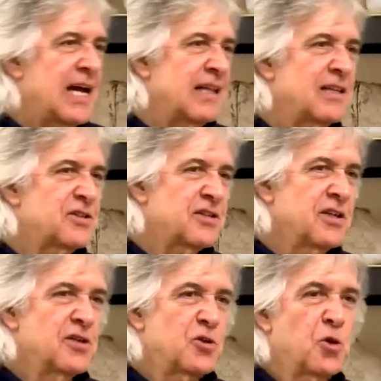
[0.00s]
catalyst,
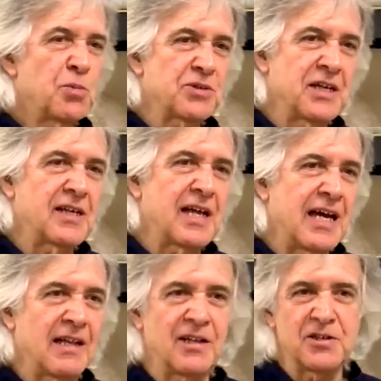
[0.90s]
2%
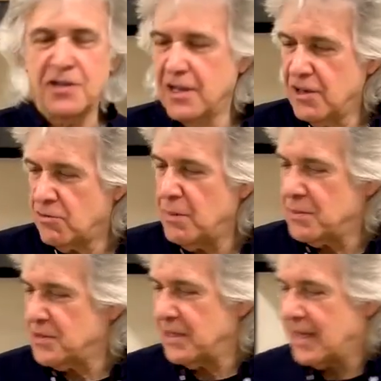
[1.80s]
catalyst,
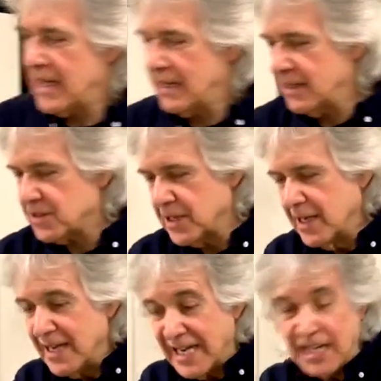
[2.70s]
3% catalyst.
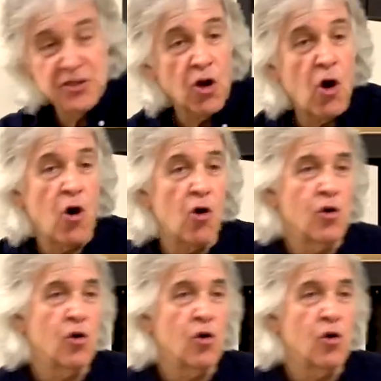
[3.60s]
It's all